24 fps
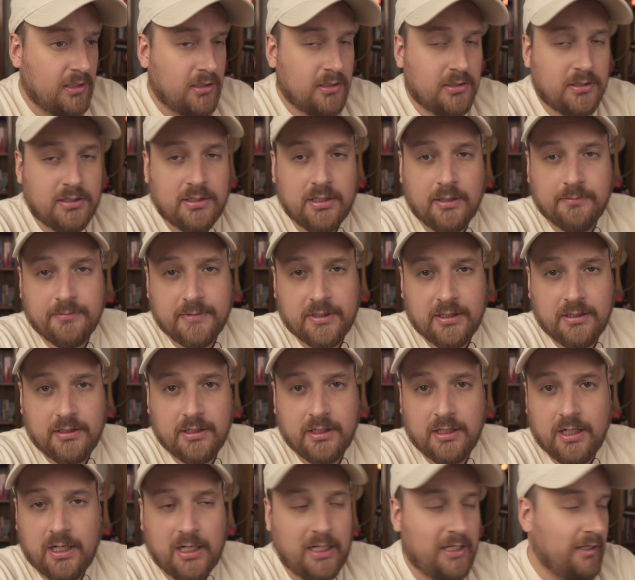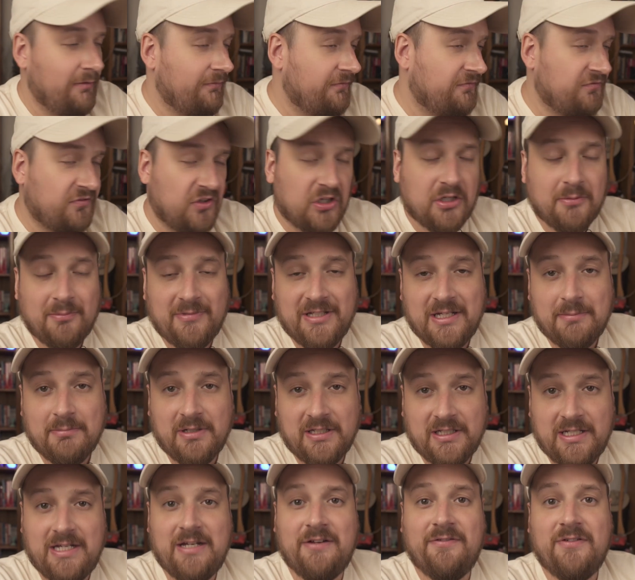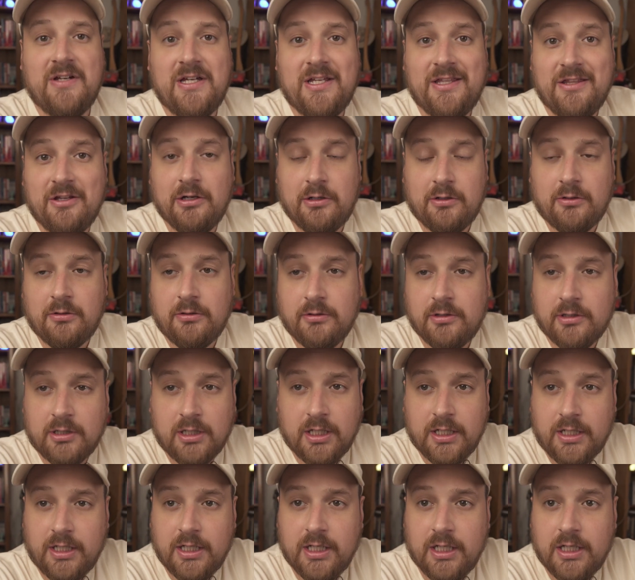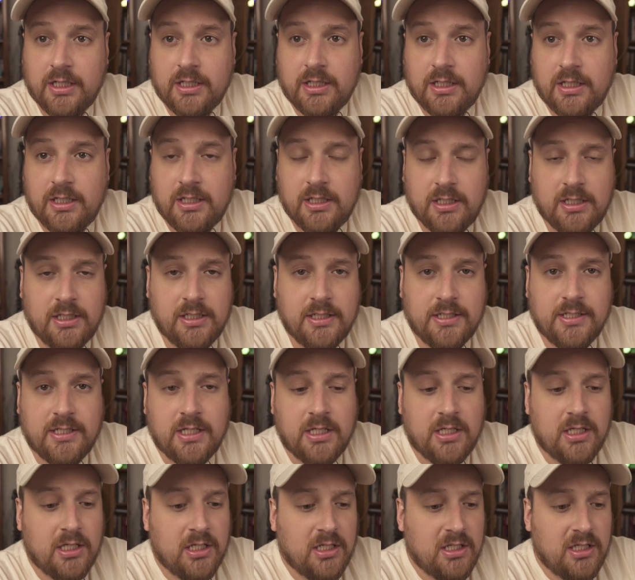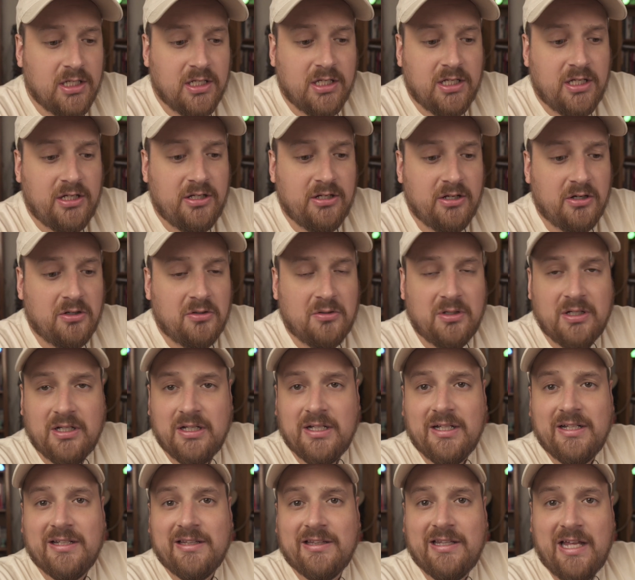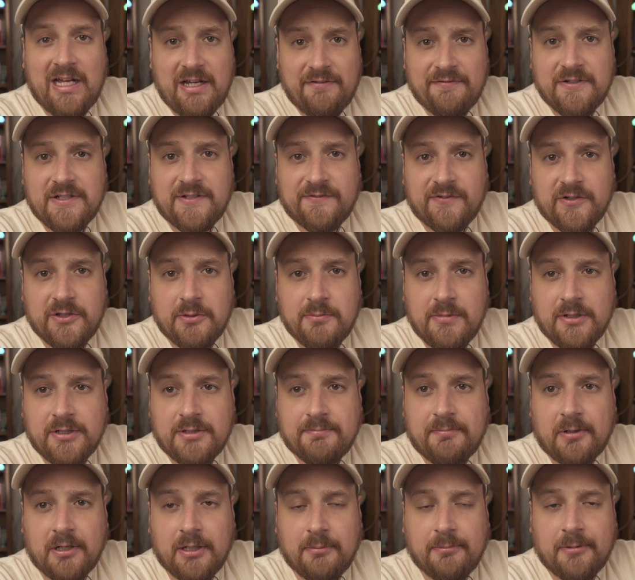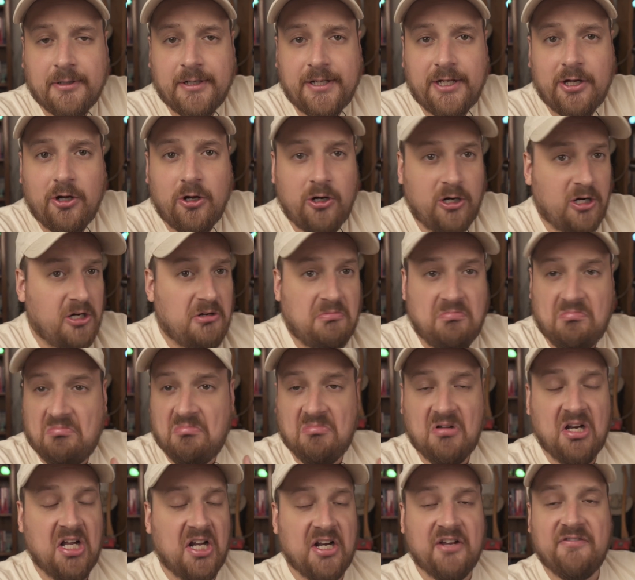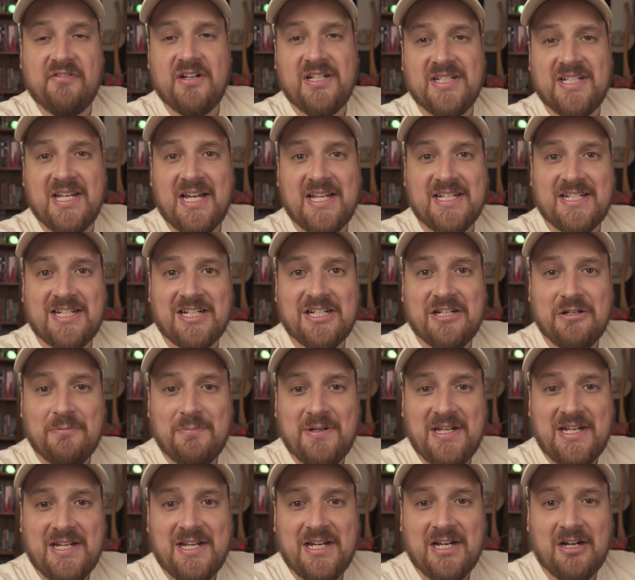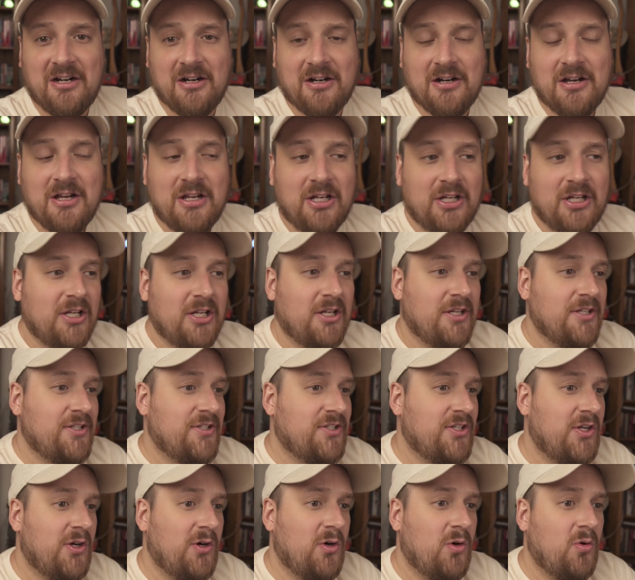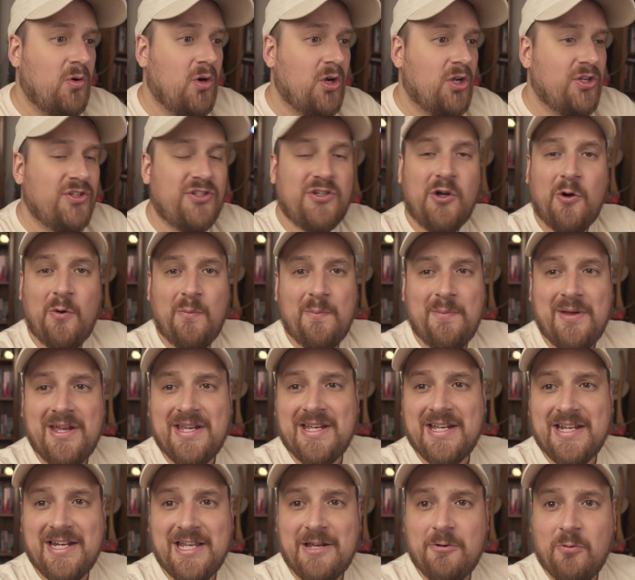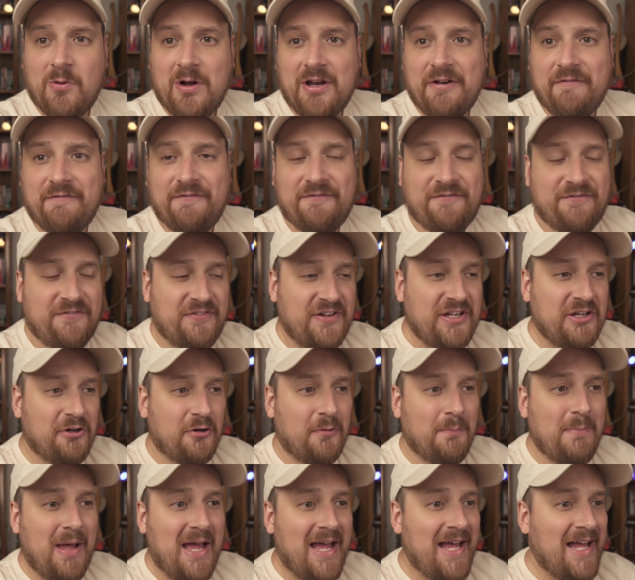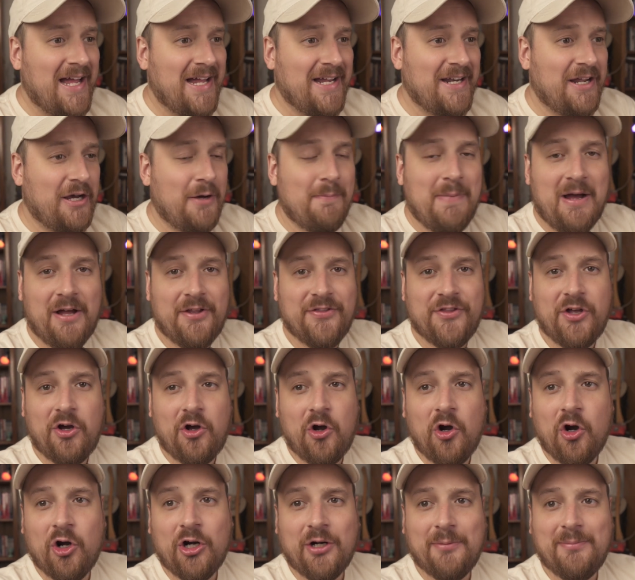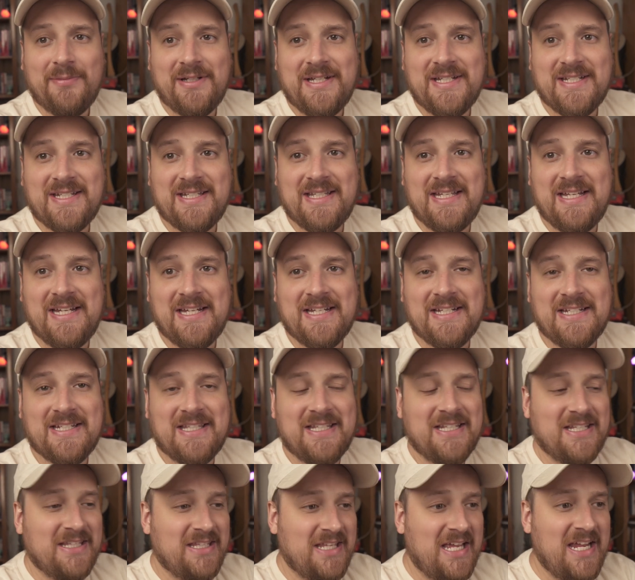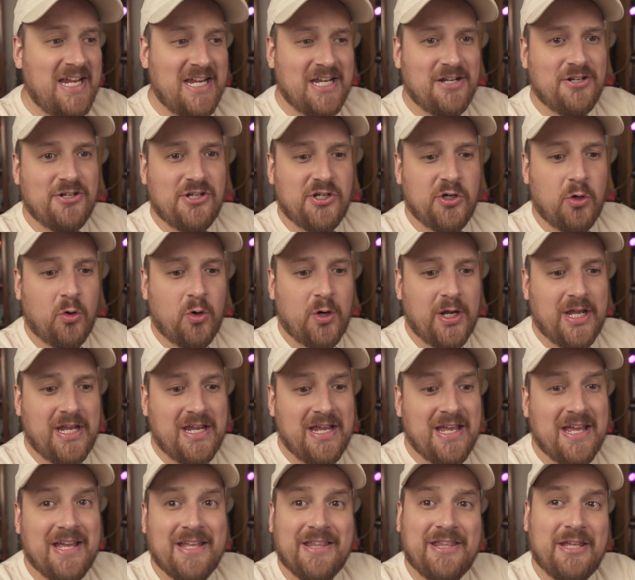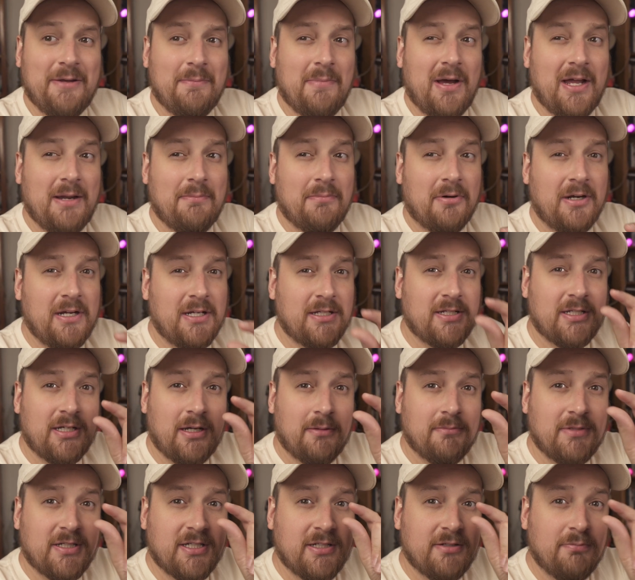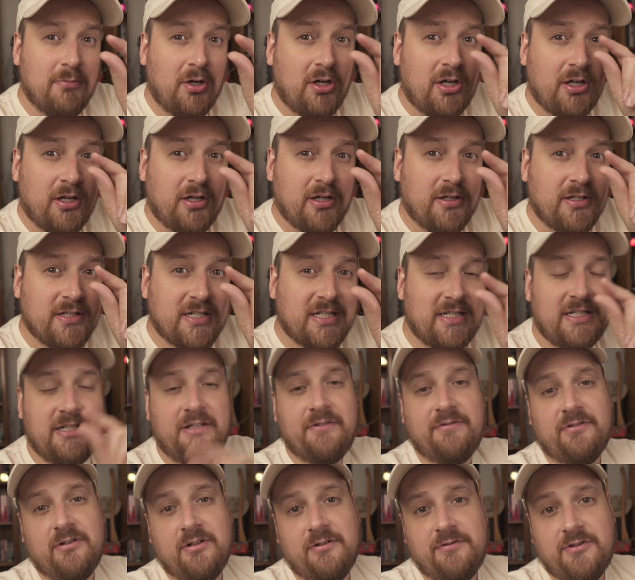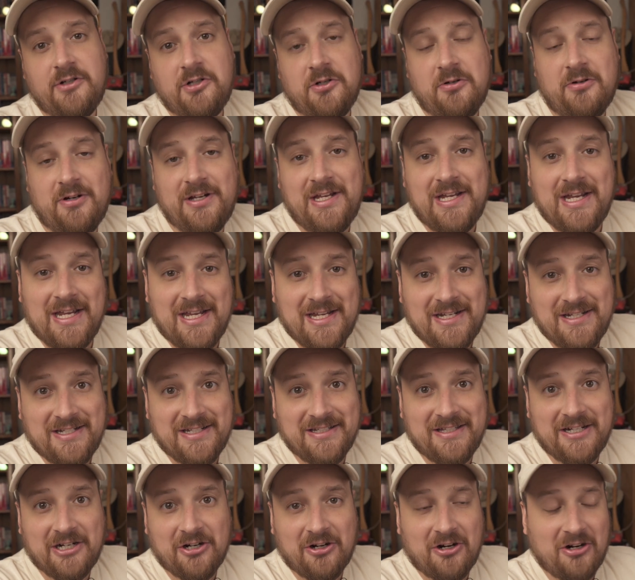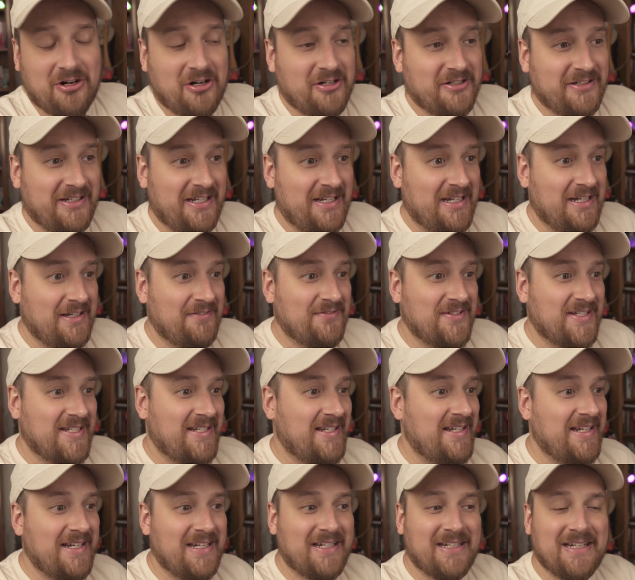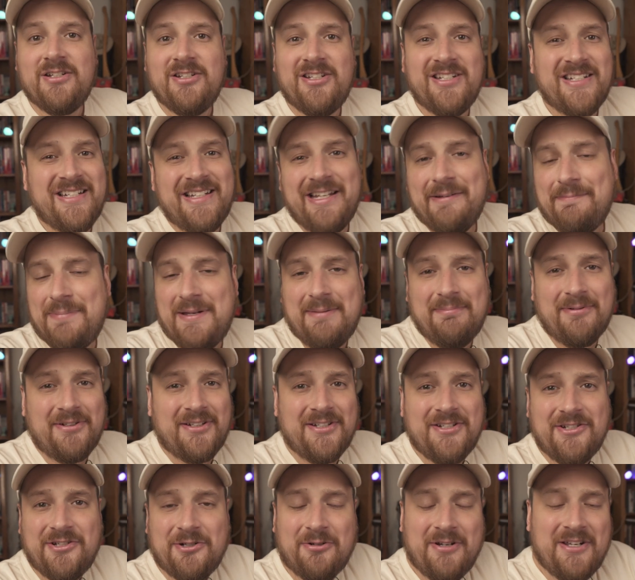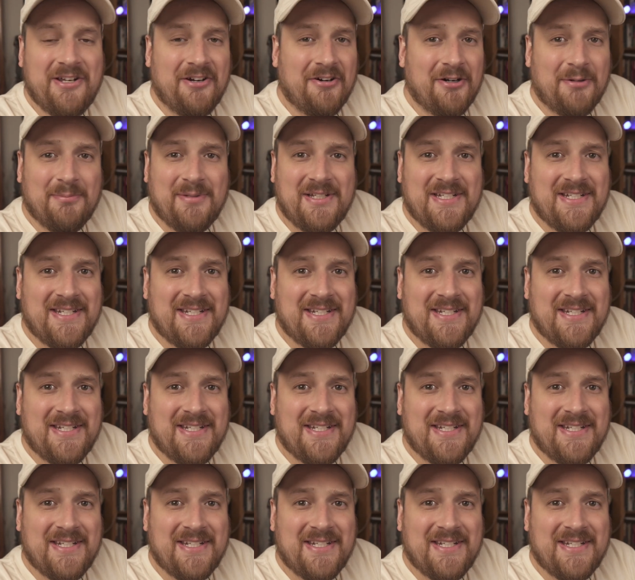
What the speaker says: something that I firmly believe in the older I get is, you know, life is for the most part pretty hard. None of us asked to be here. So don't make anyone feel bad about the harmless things that they enjoy that might bring some small sliver of joy into their hard lives. Like, just let people enjoy harmless